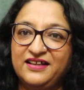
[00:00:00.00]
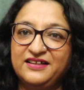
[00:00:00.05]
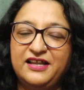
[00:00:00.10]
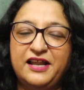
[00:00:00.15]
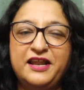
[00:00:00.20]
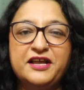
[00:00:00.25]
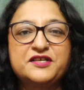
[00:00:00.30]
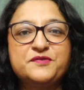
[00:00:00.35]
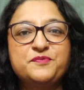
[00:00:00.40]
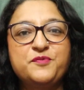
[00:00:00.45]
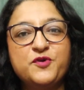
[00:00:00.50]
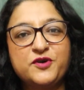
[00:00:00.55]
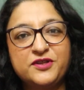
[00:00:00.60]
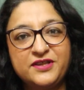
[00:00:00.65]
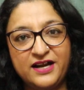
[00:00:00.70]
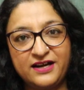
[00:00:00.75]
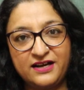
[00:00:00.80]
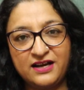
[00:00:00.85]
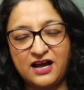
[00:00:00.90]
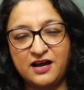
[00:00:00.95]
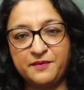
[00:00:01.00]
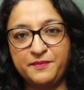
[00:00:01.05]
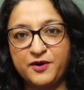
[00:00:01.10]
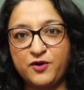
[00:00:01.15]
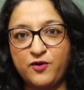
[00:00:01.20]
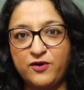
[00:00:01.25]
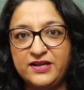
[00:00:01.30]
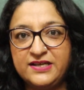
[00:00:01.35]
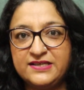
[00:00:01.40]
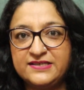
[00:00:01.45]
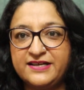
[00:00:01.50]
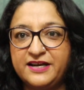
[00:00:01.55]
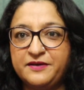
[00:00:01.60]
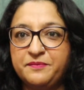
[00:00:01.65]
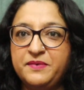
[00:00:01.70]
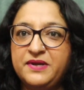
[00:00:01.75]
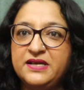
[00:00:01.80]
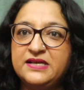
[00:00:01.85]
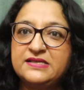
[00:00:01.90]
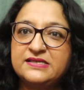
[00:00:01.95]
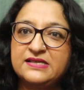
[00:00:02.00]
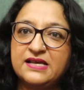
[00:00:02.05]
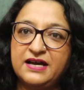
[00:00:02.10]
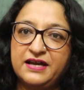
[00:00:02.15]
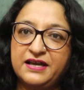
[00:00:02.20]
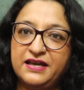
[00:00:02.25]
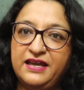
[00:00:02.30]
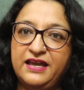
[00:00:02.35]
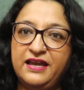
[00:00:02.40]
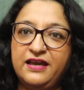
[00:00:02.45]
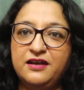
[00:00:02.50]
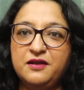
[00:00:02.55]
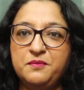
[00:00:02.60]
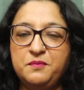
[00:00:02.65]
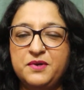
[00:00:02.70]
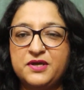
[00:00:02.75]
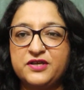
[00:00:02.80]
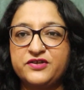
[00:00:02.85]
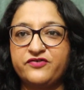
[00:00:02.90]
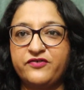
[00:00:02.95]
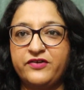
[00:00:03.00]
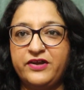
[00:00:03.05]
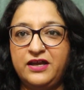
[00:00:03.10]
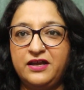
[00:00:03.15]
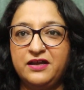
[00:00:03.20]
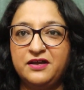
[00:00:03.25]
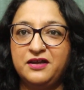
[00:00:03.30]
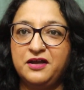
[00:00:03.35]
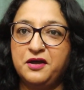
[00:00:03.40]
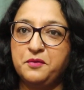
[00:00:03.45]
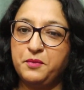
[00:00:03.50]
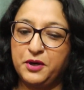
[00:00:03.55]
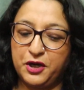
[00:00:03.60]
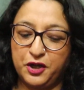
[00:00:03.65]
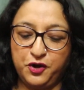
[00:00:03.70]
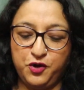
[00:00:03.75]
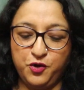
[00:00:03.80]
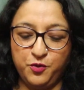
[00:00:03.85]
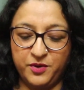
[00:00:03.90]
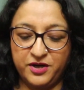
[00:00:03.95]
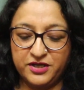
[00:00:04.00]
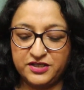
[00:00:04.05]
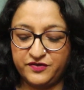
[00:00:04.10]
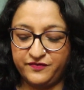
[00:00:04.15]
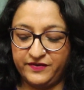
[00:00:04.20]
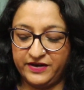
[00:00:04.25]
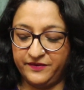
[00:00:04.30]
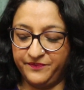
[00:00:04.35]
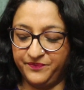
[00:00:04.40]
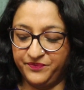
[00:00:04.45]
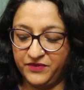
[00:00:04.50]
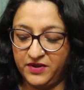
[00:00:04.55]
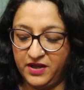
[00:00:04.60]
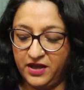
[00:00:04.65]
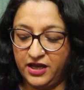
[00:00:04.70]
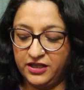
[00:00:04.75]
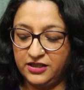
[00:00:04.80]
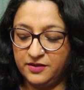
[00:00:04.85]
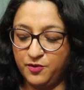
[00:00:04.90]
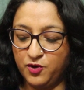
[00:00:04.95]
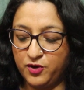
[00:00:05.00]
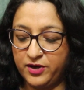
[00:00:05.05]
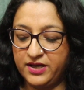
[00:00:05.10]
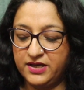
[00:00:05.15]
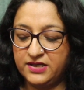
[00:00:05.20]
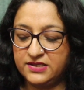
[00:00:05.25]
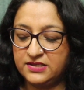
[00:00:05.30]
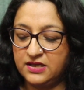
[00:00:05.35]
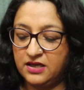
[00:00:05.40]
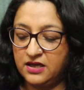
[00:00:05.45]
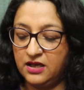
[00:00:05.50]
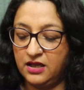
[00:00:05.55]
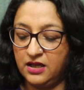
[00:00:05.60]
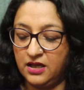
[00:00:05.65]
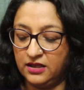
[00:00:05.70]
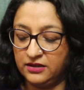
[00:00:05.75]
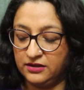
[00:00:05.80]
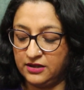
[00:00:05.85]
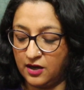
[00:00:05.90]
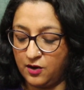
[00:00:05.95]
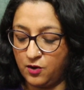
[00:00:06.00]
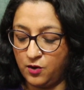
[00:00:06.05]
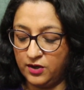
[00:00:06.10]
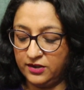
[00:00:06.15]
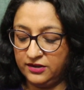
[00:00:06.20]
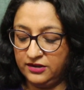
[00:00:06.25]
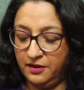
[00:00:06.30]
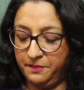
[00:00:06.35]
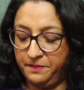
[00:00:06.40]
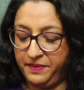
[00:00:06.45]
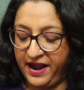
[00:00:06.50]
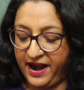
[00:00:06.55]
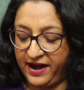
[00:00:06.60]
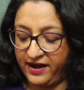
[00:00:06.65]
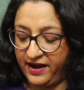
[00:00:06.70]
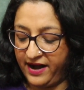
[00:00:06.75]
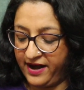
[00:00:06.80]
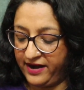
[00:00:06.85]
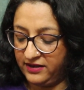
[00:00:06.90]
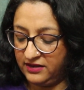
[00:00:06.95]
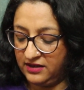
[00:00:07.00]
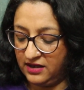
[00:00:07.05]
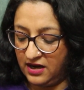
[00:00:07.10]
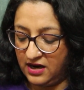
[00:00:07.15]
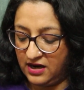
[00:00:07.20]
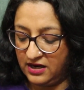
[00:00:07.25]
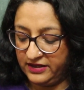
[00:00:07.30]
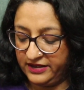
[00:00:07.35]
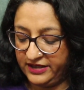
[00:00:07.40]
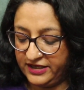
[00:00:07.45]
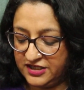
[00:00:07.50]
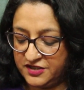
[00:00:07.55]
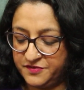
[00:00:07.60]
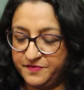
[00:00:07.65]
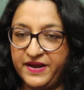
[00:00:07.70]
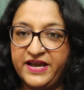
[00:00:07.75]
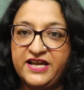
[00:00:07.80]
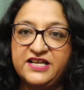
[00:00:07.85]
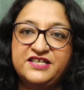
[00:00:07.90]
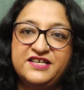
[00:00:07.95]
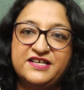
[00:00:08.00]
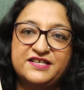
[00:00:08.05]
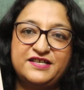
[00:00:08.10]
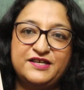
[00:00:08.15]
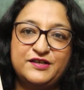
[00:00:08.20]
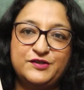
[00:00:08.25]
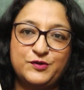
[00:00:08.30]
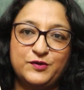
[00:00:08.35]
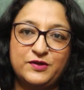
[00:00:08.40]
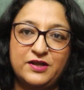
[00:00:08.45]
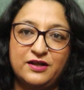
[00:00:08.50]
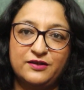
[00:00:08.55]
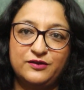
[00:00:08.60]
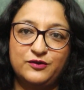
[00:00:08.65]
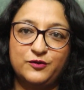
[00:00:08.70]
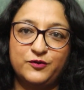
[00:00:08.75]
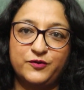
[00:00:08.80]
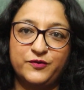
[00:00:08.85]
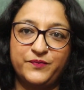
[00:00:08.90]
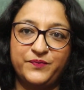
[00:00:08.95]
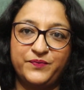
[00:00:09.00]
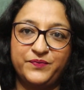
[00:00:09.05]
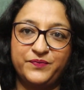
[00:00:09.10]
The next book that HarperCollins sent me is again a mystery, but a humorous one. And the book is The Good, the Bad and the Aunties by Jessie Sutanto.